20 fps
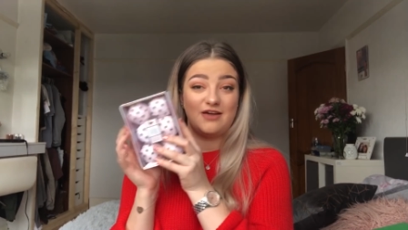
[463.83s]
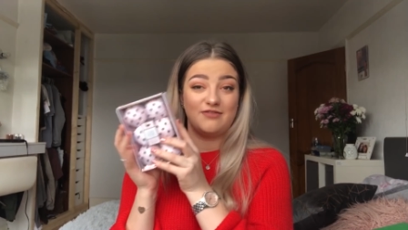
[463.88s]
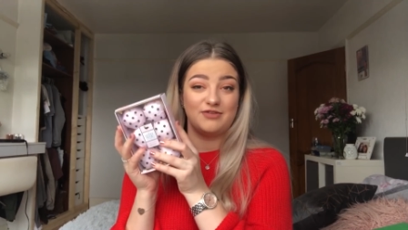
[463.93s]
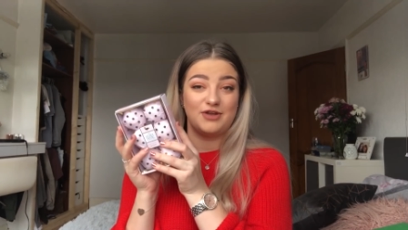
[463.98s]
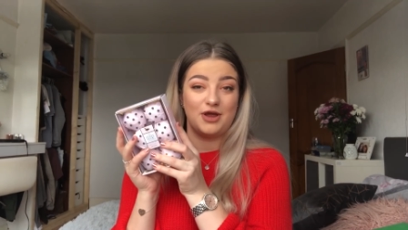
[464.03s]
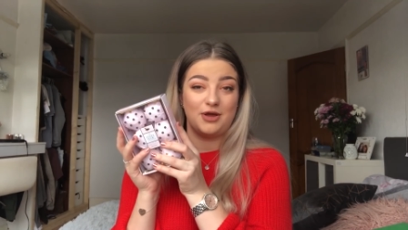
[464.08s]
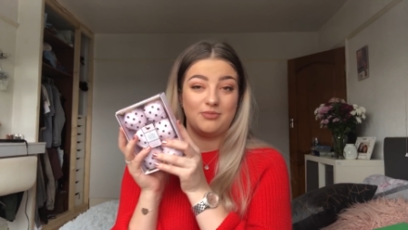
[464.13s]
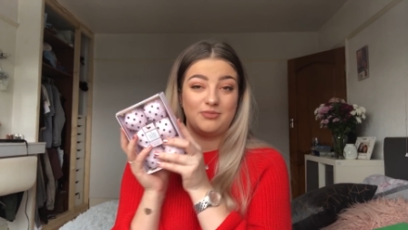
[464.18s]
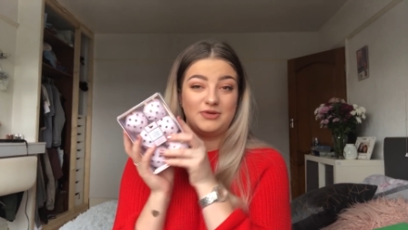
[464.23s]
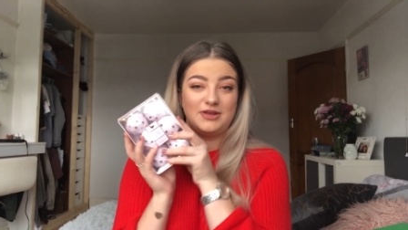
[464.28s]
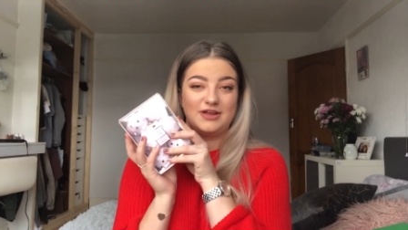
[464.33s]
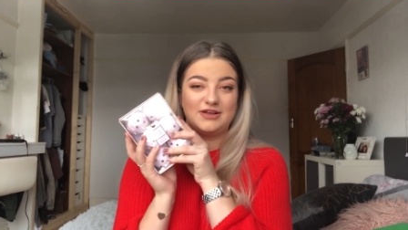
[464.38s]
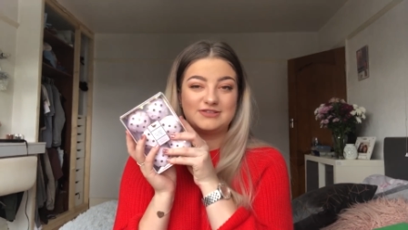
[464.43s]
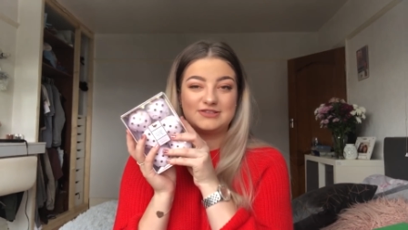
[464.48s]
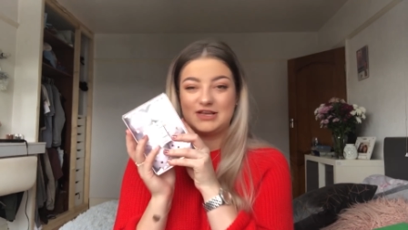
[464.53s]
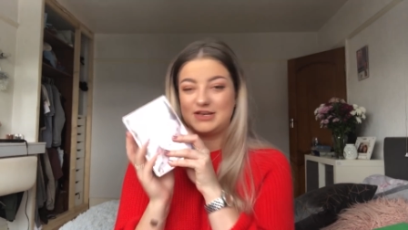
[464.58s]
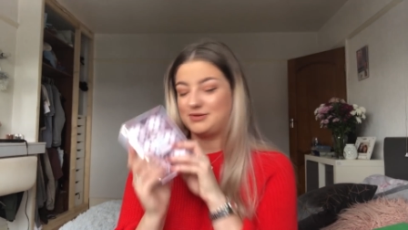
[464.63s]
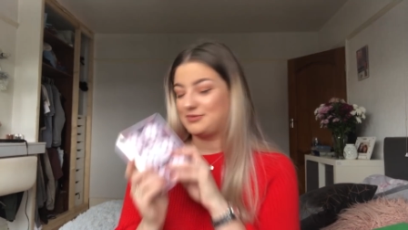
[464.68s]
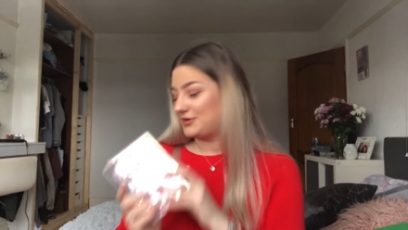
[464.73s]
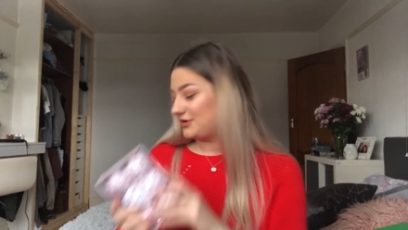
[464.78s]
haven't opened it
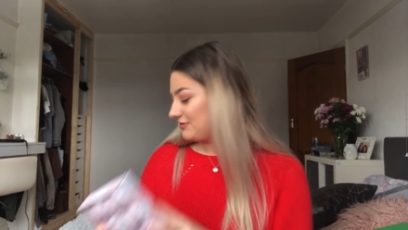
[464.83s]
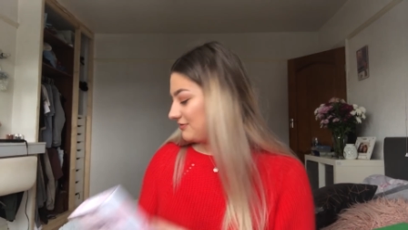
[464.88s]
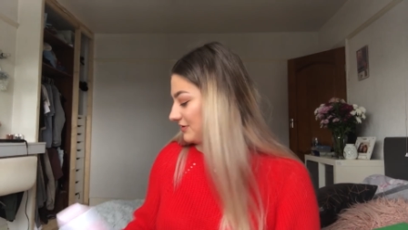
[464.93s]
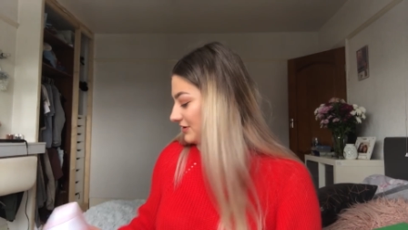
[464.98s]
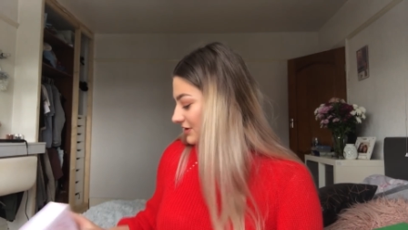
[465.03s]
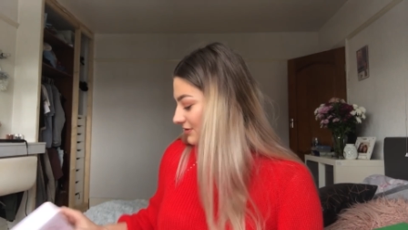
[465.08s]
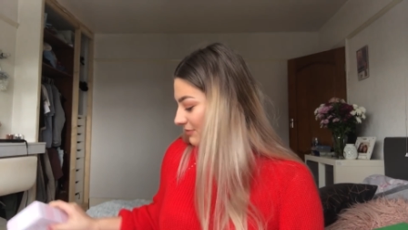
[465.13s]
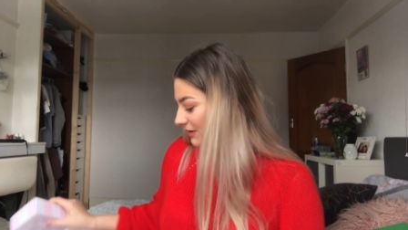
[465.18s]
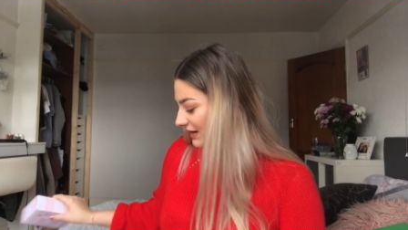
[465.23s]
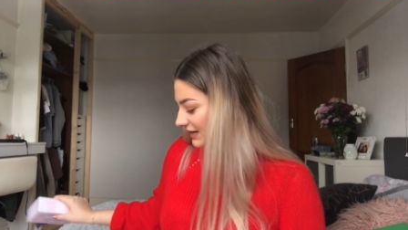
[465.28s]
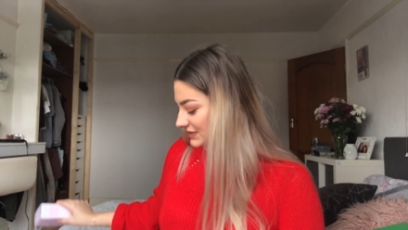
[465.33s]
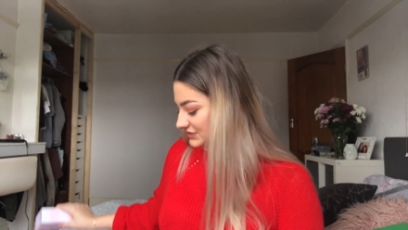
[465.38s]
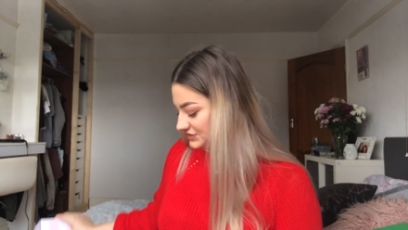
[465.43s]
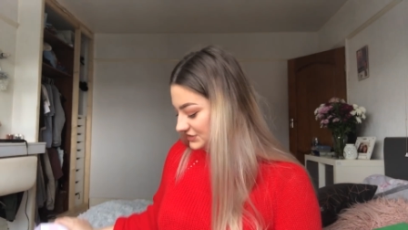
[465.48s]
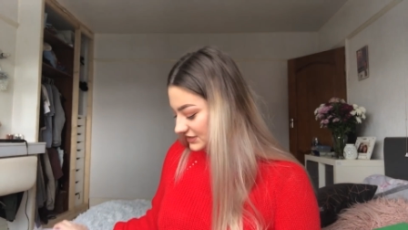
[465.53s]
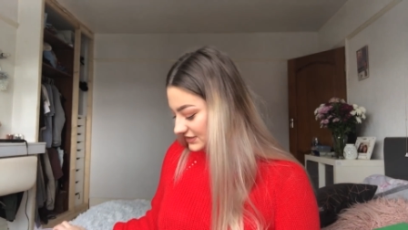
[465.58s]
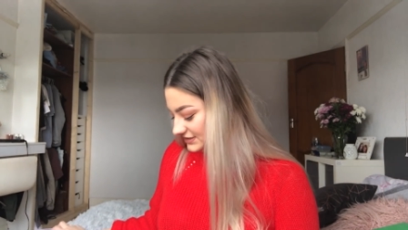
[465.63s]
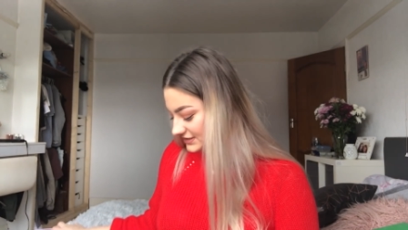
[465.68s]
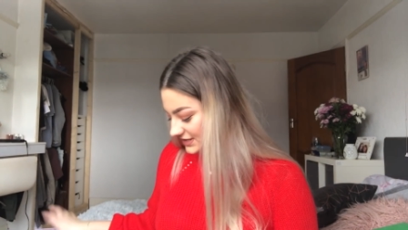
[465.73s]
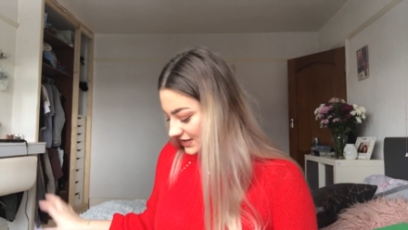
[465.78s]
because I didn't want to ruin the
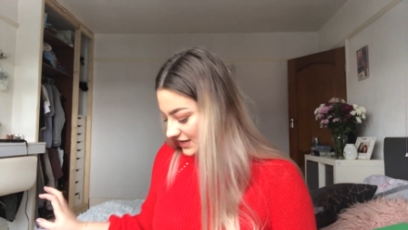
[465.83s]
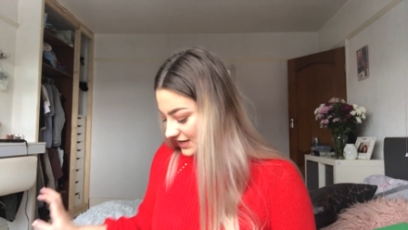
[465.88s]
packaging.